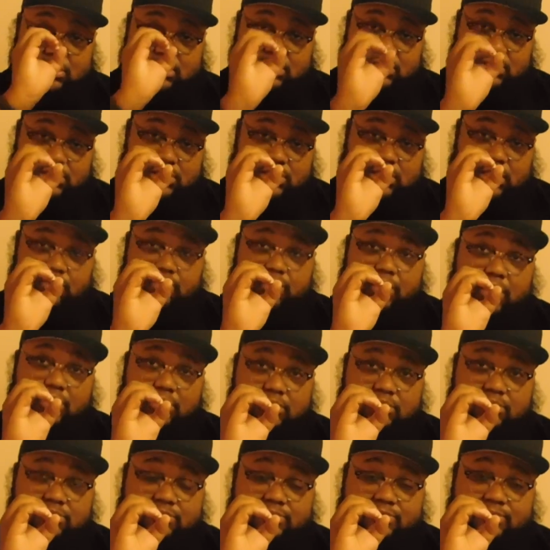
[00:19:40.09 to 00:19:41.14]

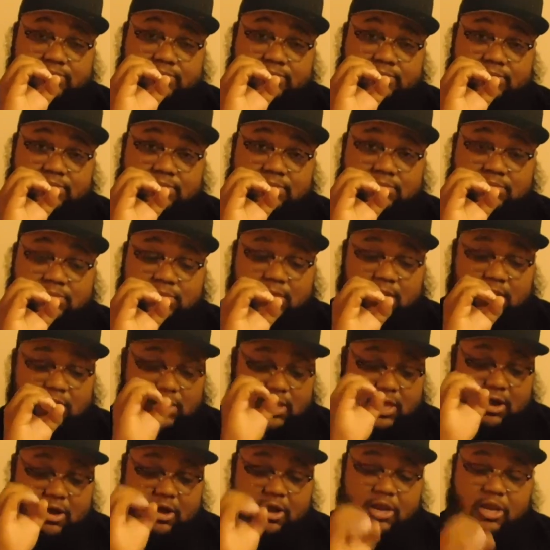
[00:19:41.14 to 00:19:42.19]
0.
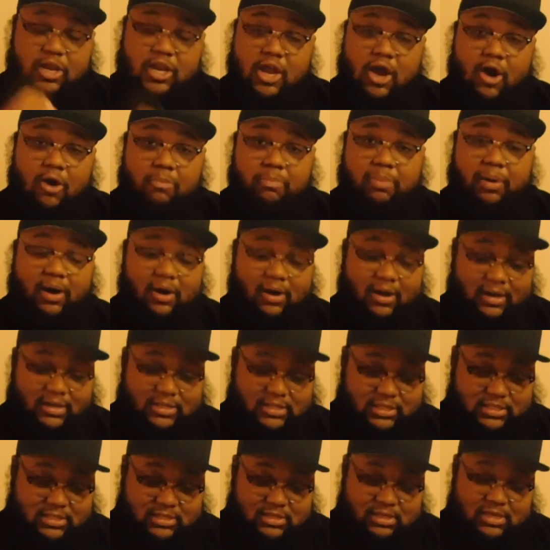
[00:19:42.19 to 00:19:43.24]
There are no
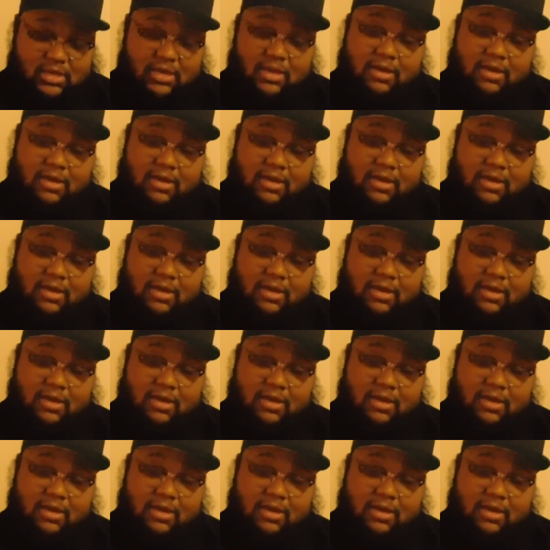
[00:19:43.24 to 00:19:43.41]
parts